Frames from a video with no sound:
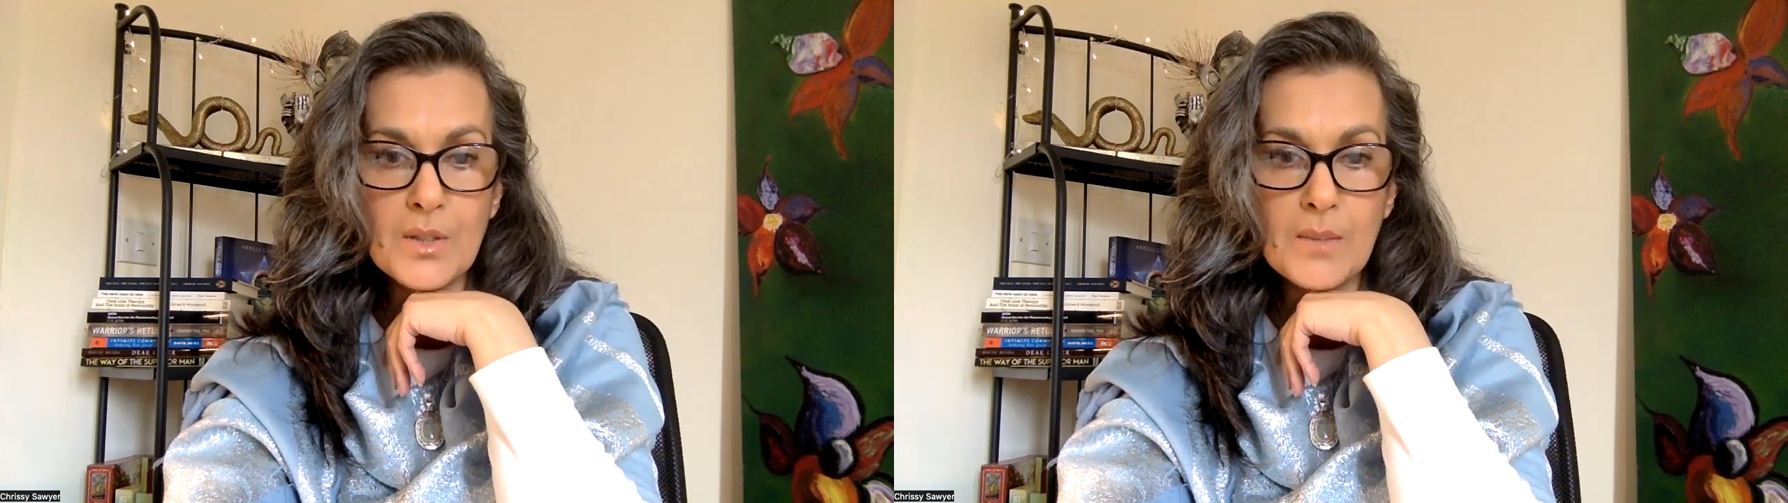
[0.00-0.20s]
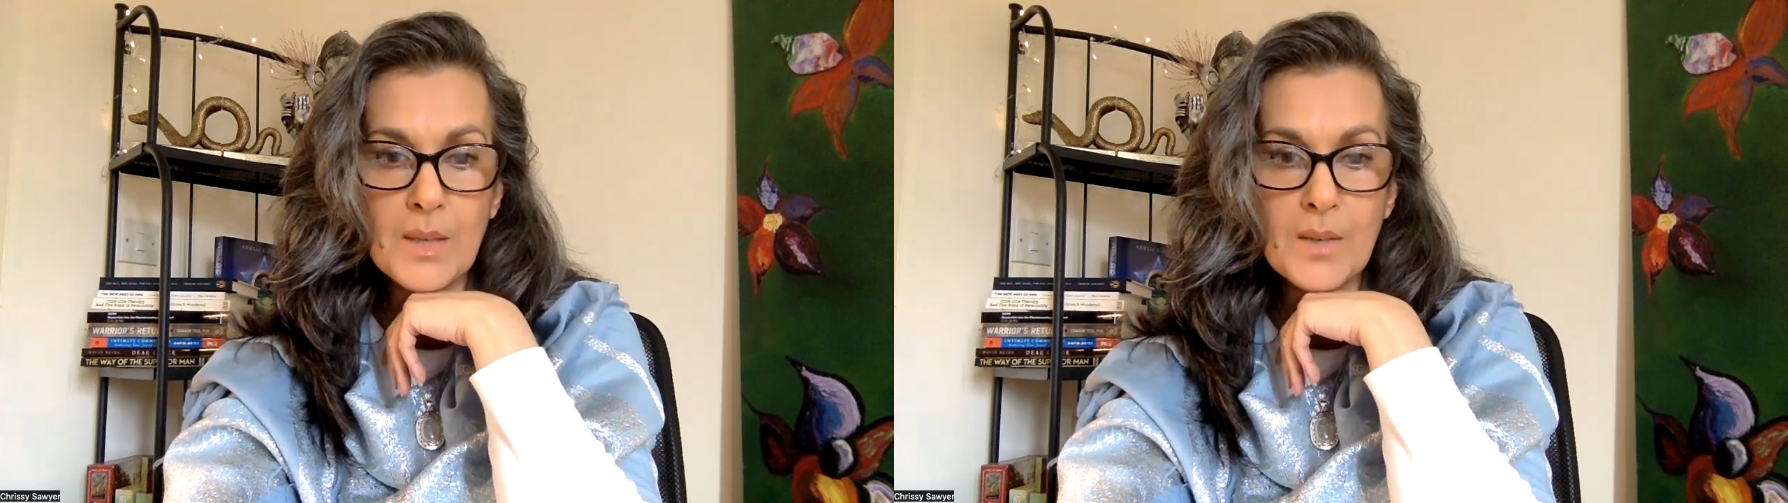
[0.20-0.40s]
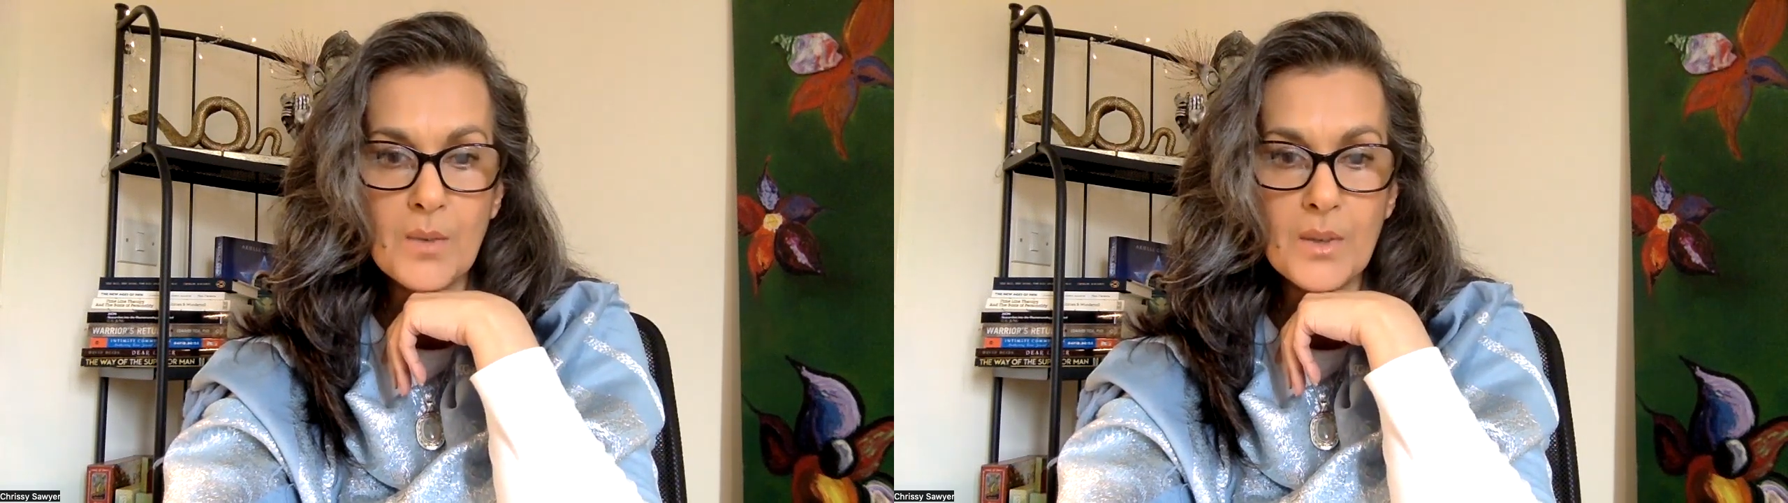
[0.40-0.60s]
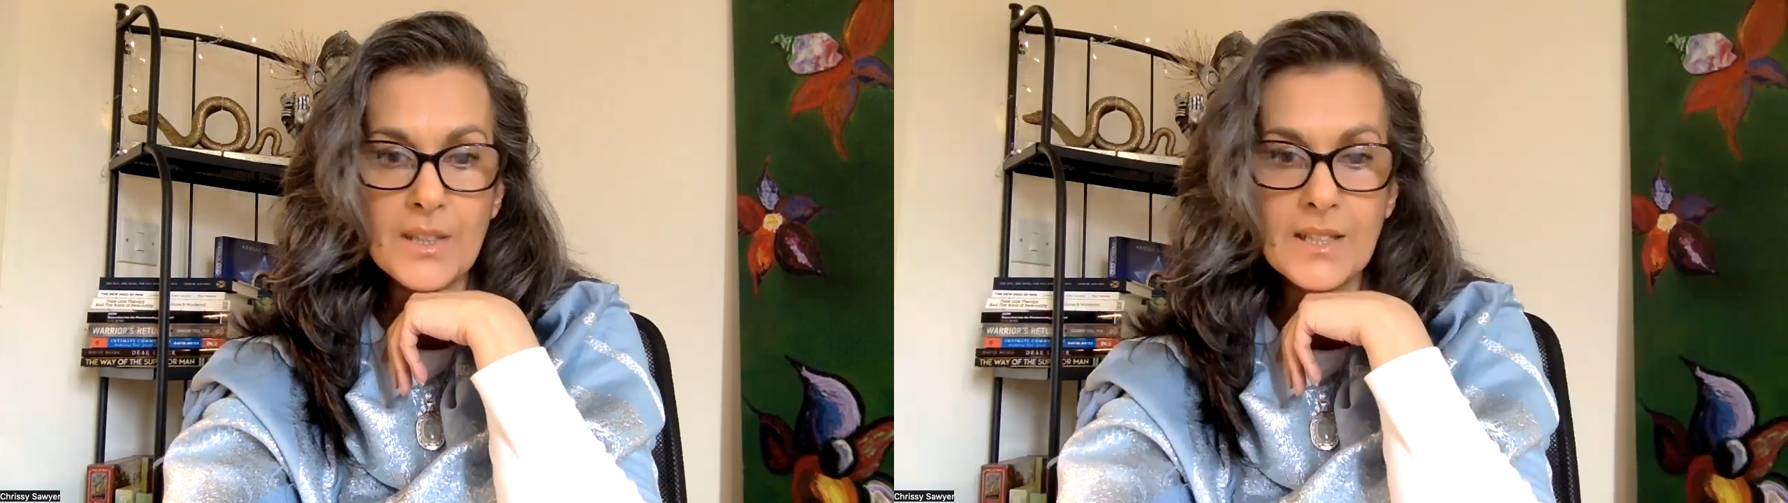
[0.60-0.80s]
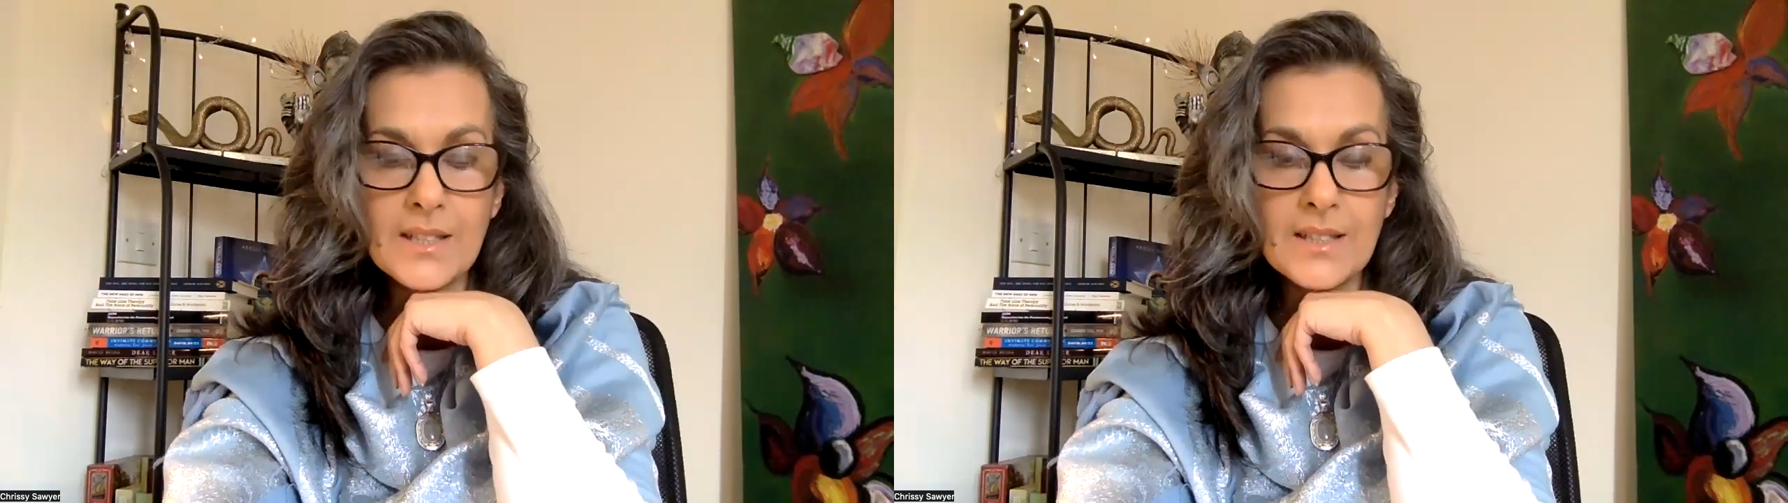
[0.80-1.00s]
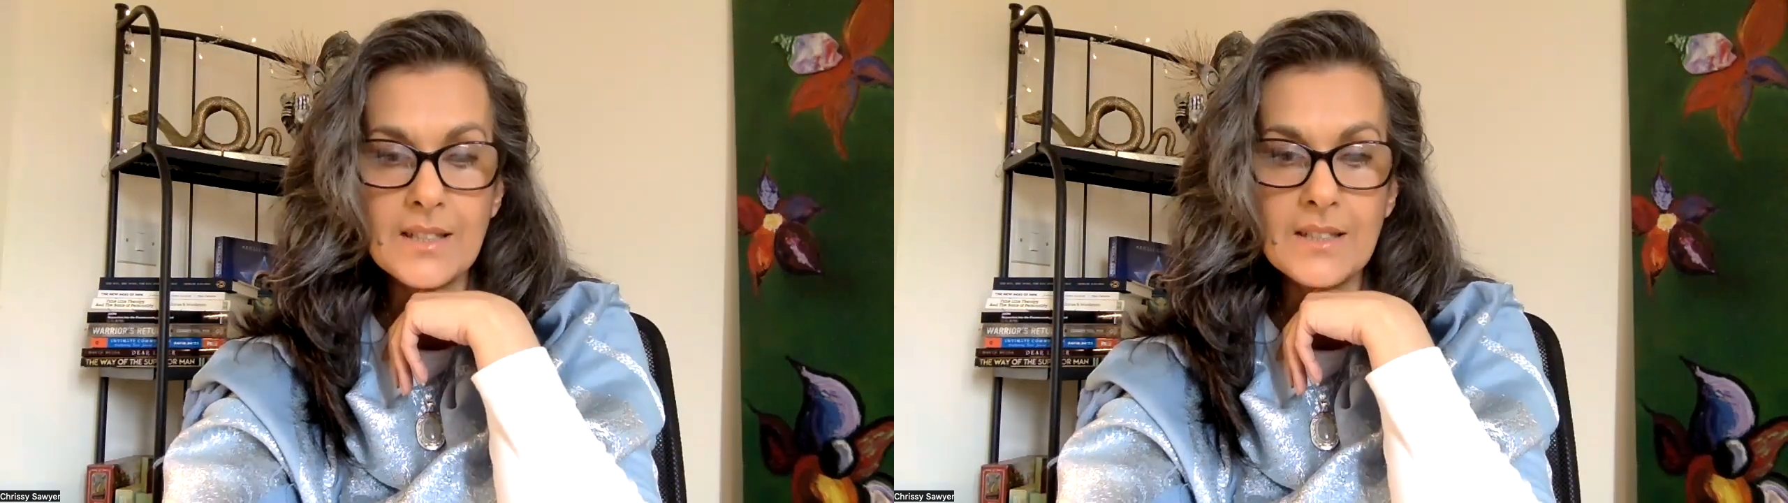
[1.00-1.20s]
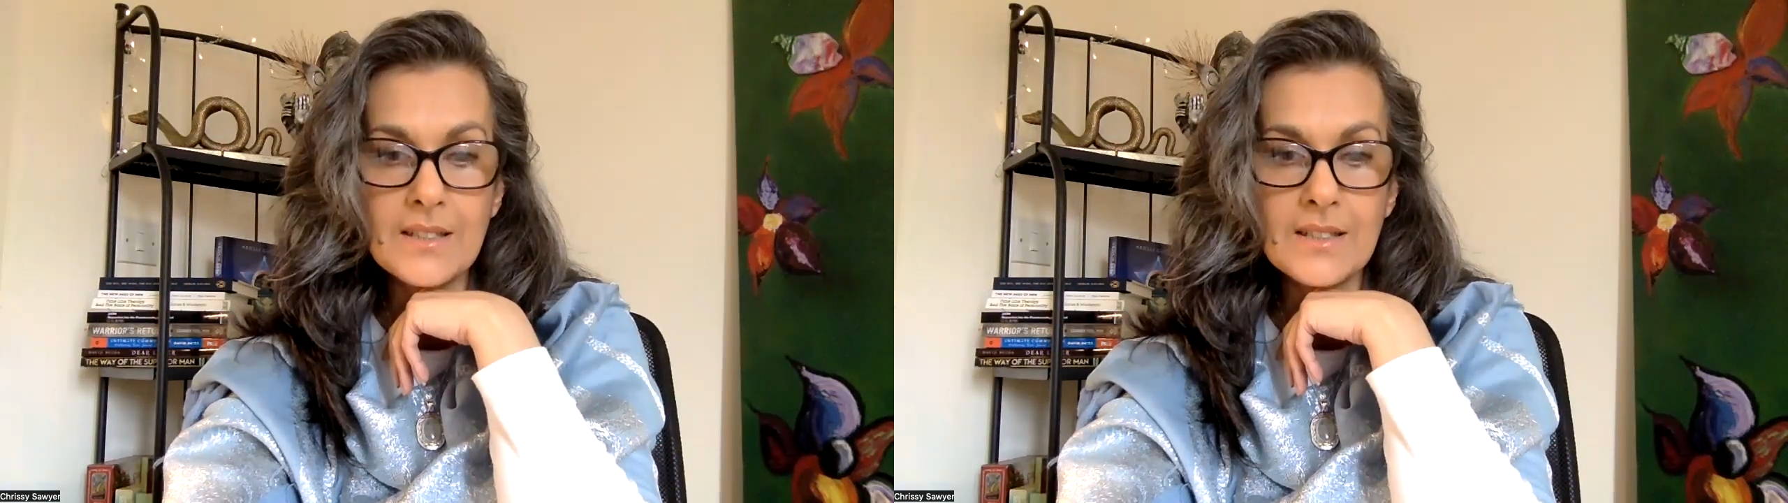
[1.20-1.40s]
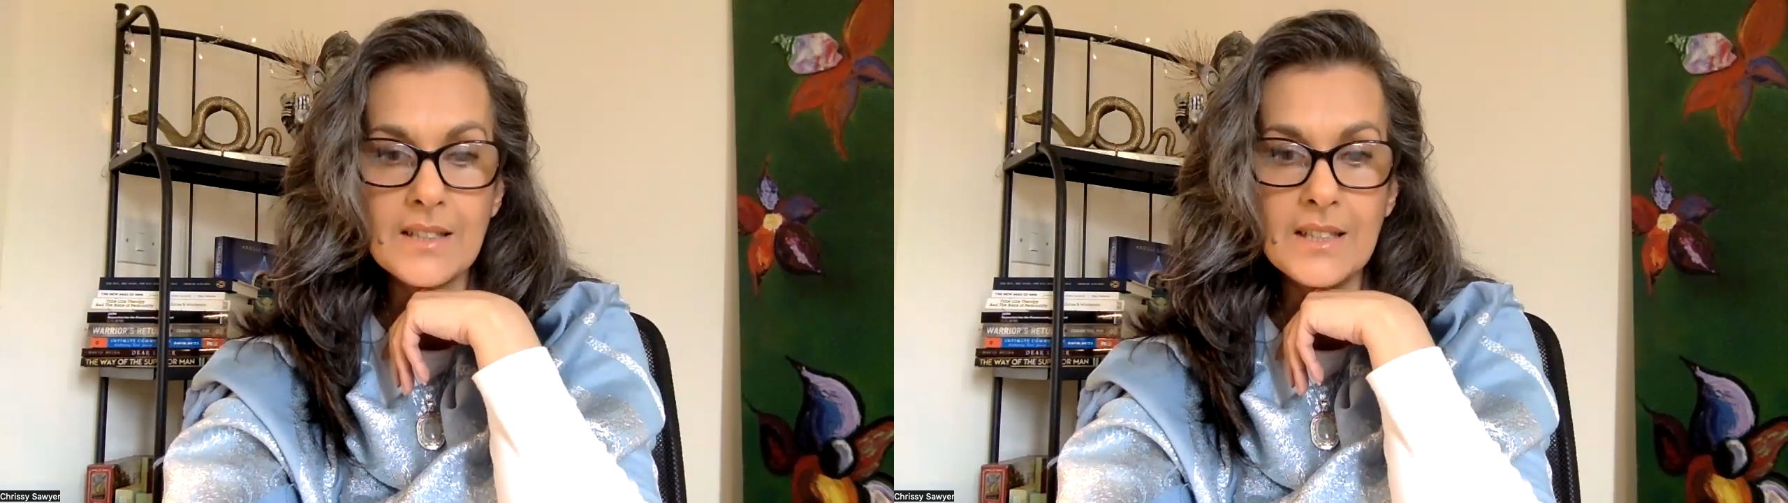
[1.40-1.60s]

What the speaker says: no matter what the dissonance